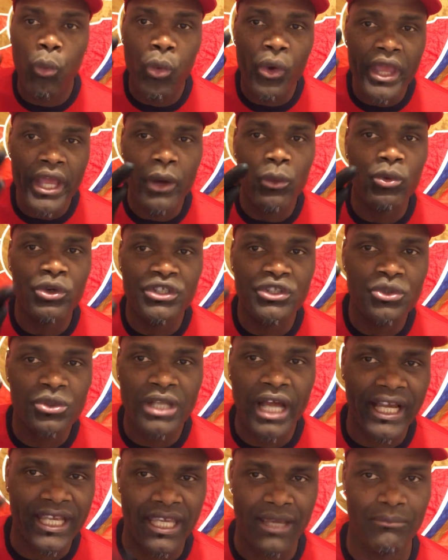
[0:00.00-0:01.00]
where would you
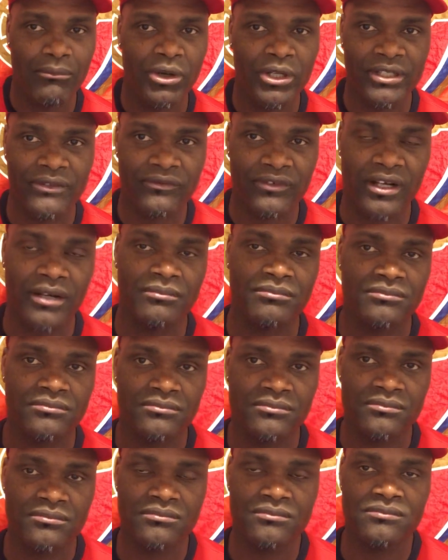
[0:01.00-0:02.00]
like get money from?
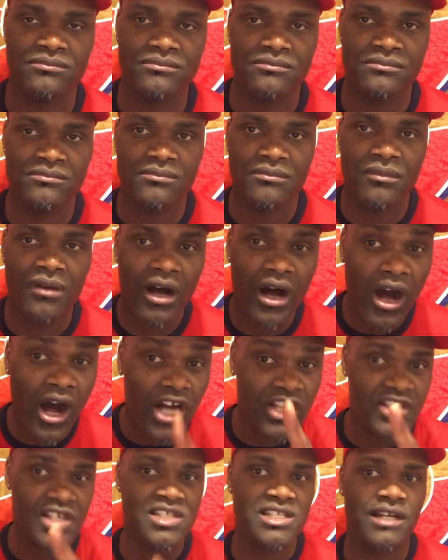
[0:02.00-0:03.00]

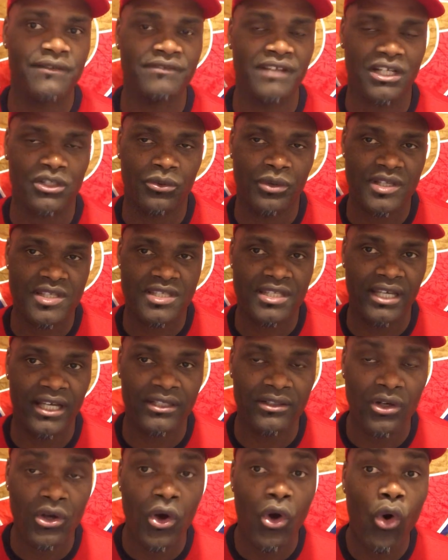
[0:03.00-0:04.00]
Ask yourself that
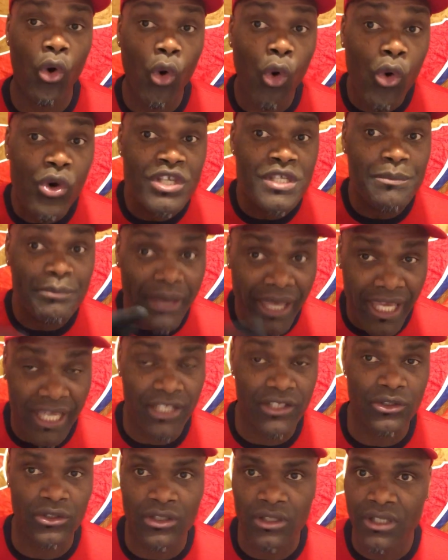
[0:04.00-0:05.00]
question. Who is
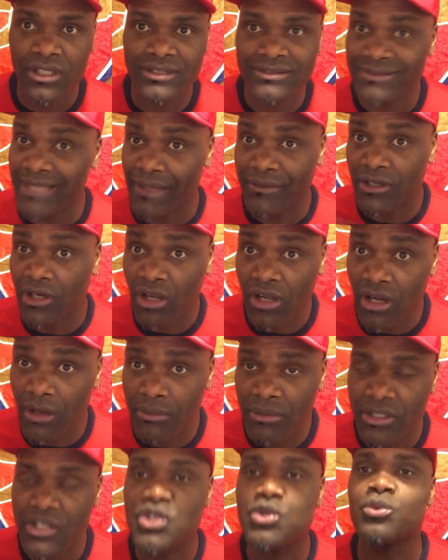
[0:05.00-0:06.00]
paying you? It's not the
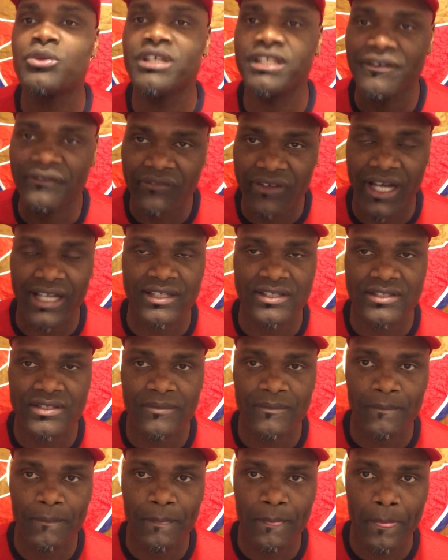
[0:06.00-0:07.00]
club, it's we the fans.
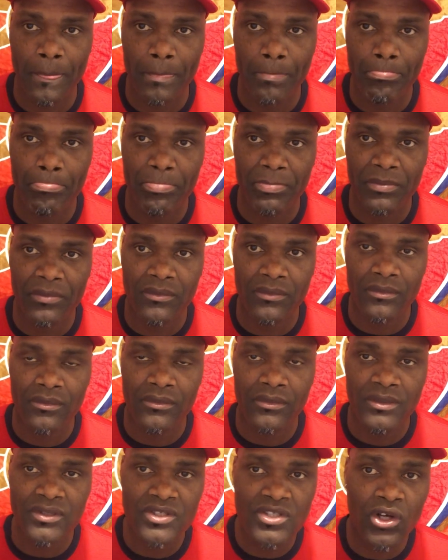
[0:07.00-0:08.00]

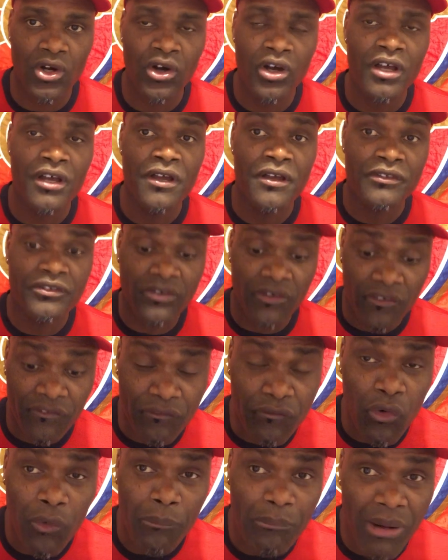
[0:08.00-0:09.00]
So for a
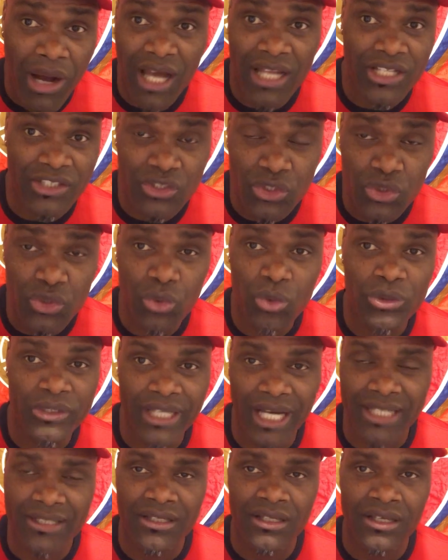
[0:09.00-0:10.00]
footballer to do
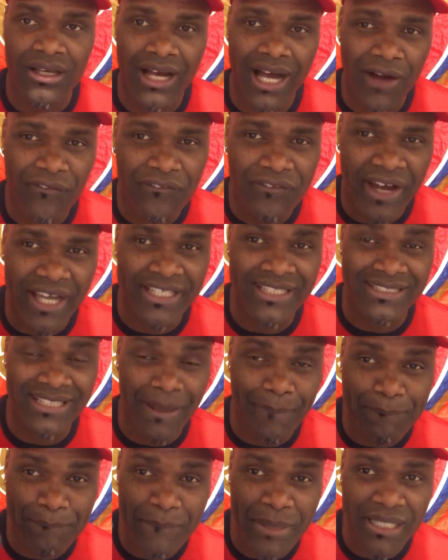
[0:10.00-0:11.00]
that, I find it
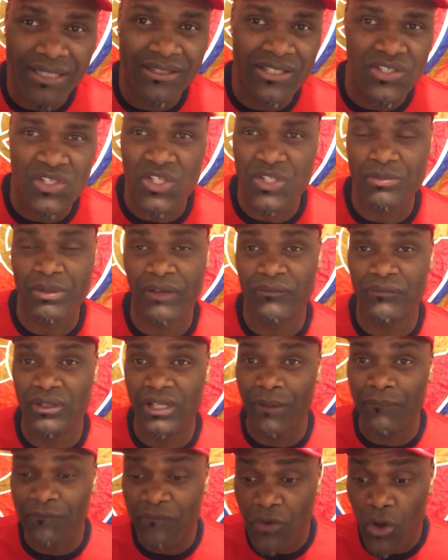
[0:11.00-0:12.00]
a big
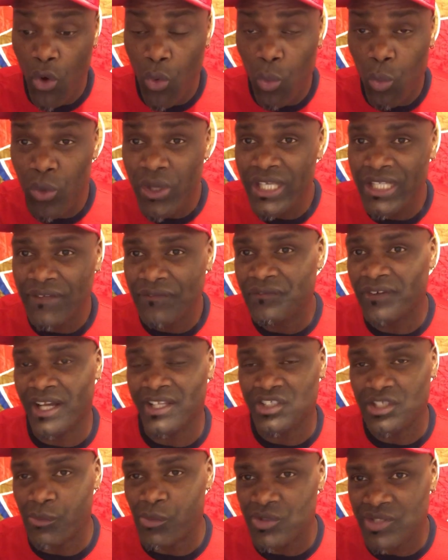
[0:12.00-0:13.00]
disrespectful. And we the
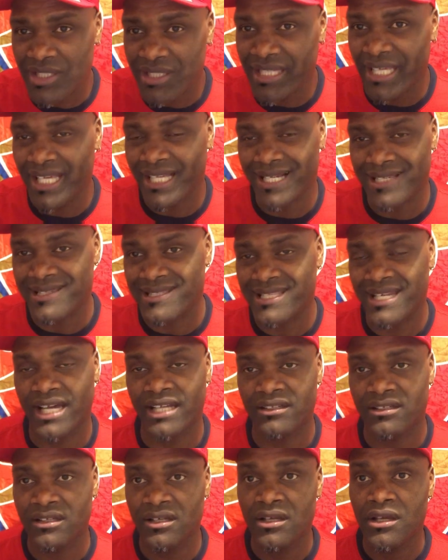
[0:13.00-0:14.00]
fans are supposed to take a
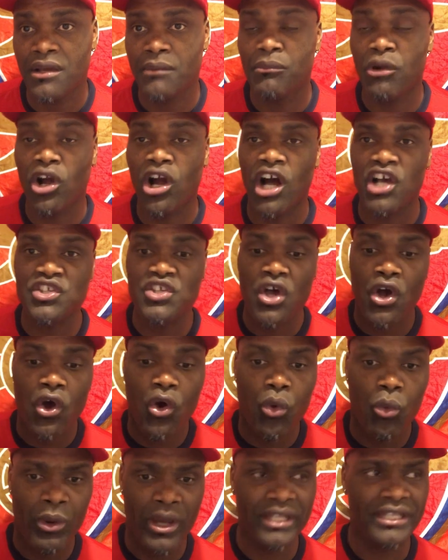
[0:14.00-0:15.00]
stand. Because
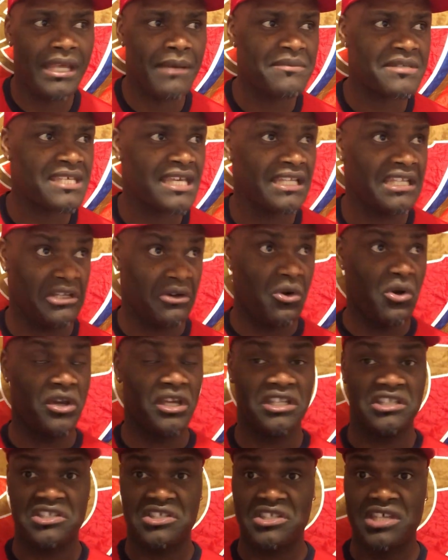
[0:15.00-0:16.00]
when them said, oh,
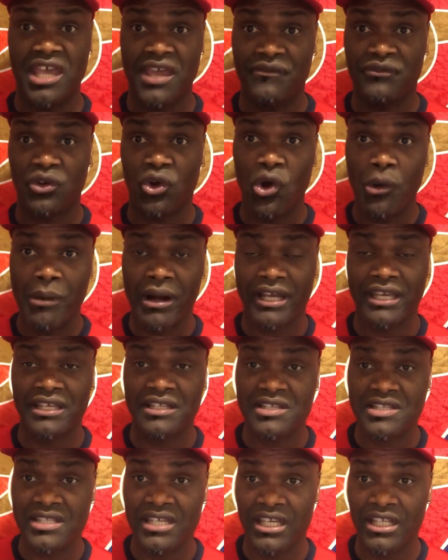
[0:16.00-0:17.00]
it's safe to go back
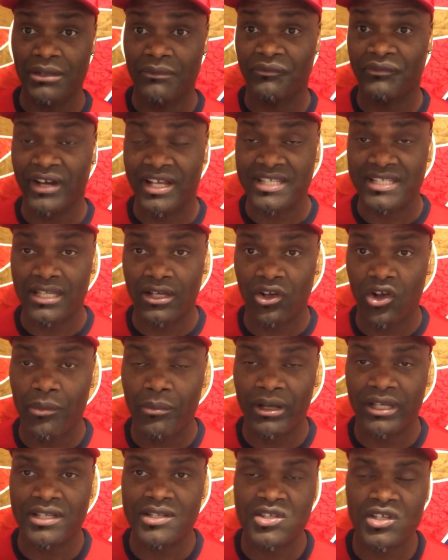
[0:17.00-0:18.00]
in stadium, fans can come
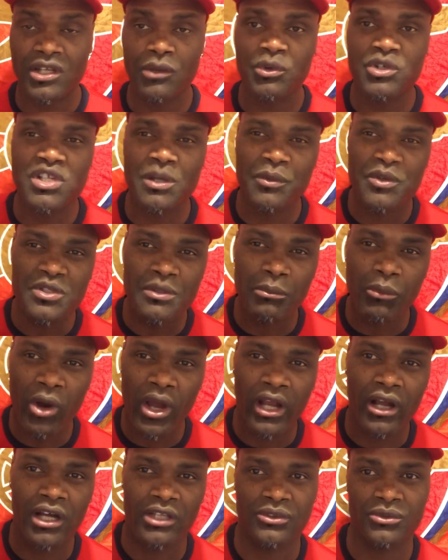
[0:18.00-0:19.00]
back in stadium, we're supposed to
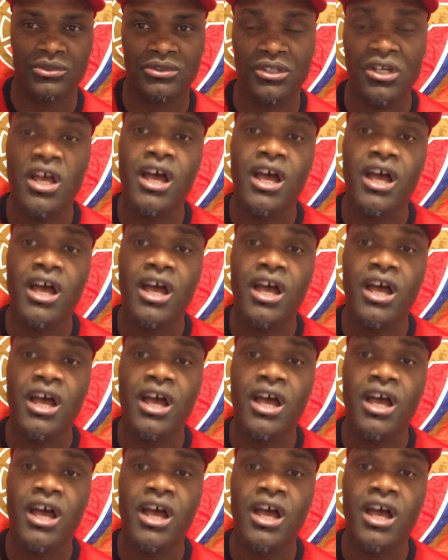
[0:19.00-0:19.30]
boycott Uno